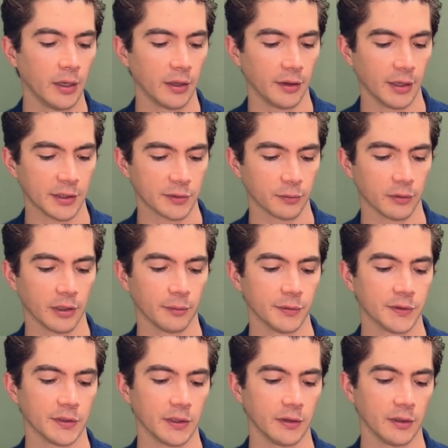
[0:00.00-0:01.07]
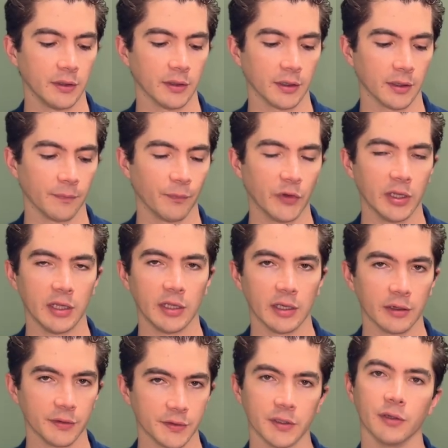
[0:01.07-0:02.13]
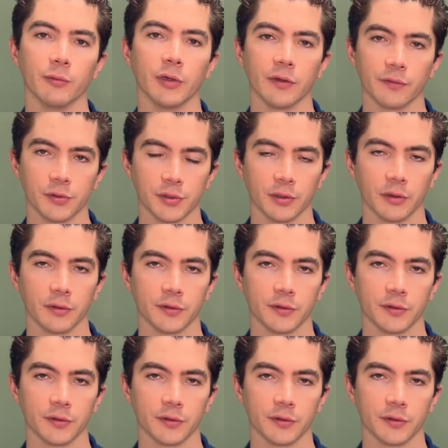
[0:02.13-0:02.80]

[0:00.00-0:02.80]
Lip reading: that's where I would say the EL is going to win for sure.